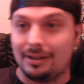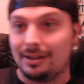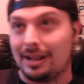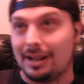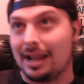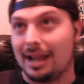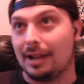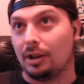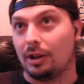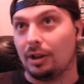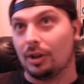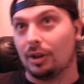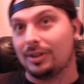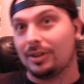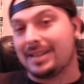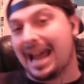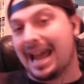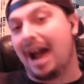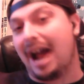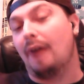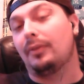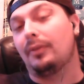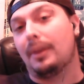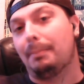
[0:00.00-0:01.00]
it
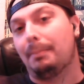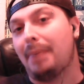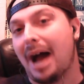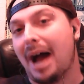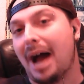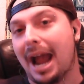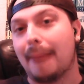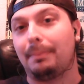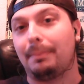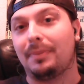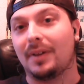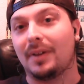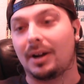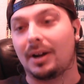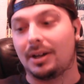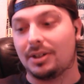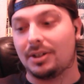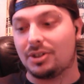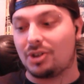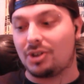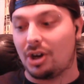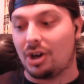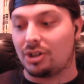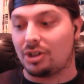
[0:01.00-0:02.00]
down the pipe, they're going
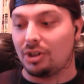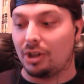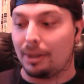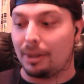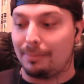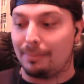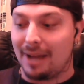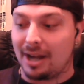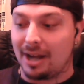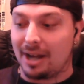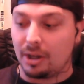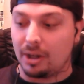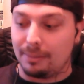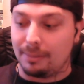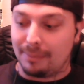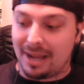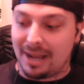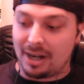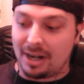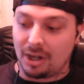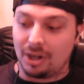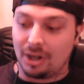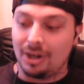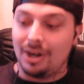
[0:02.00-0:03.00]
to start to look better and
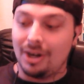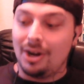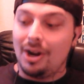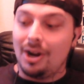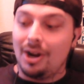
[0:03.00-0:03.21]
better.